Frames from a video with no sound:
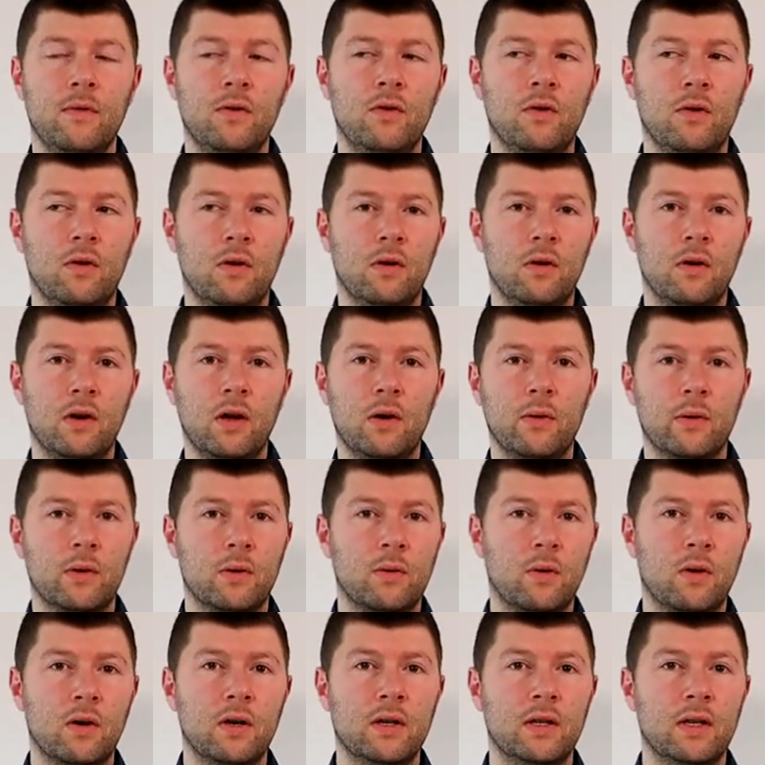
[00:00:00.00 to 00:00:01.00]
not lower
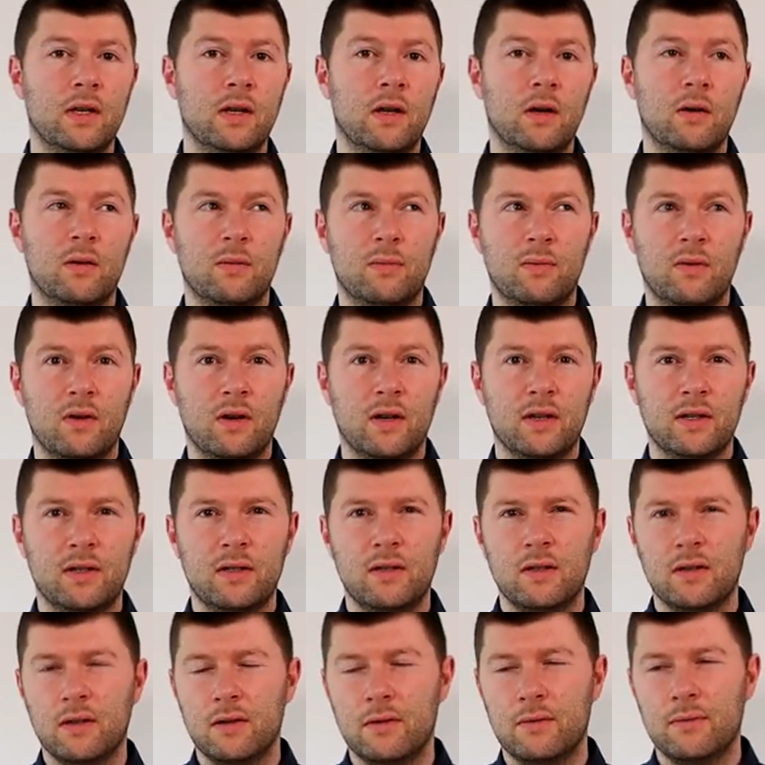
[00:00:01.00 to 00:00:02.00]
quality, lower
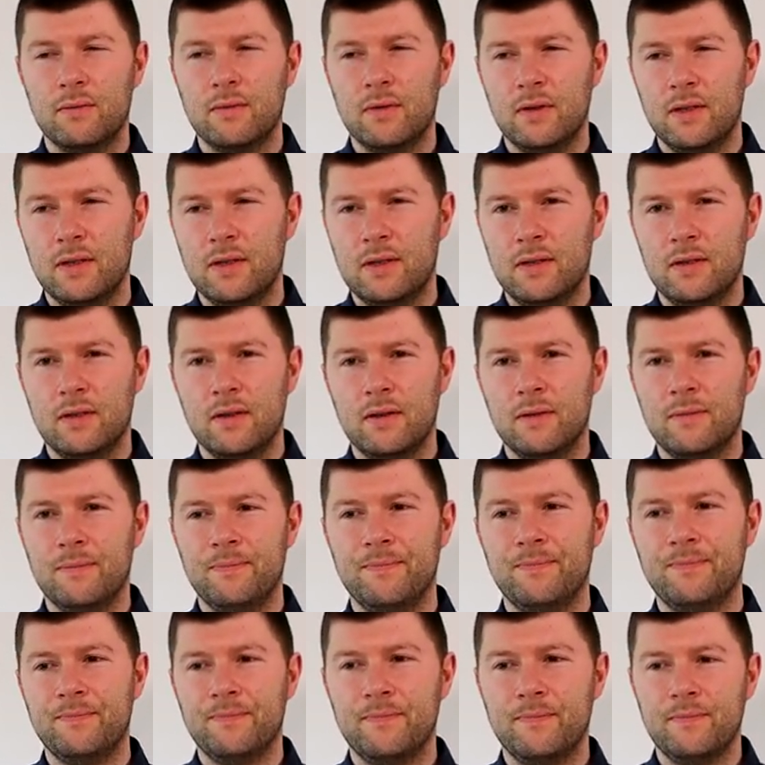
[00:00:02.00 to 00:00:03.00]
price. You know, it's.
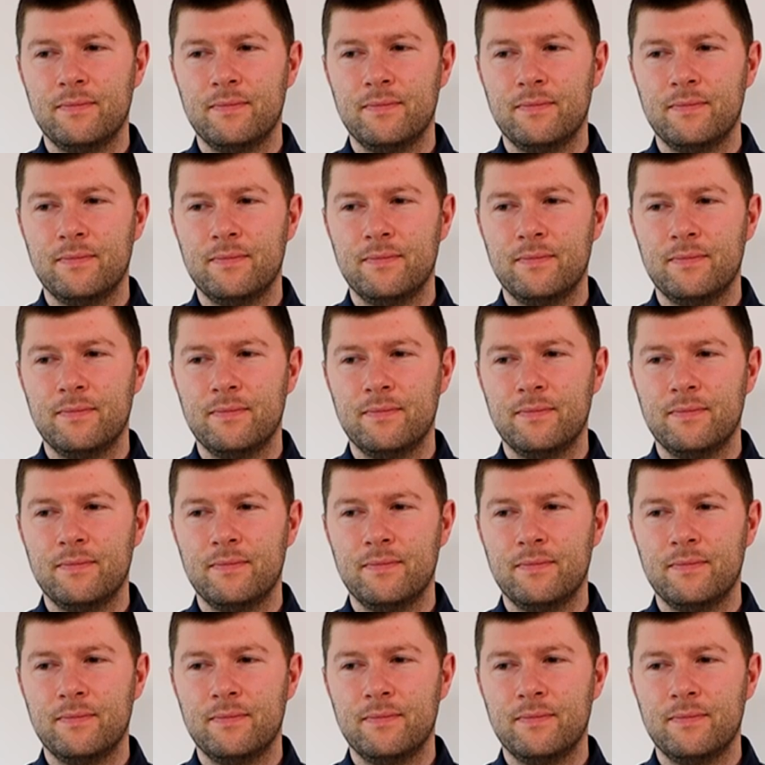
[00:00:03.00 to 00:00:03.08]
Um,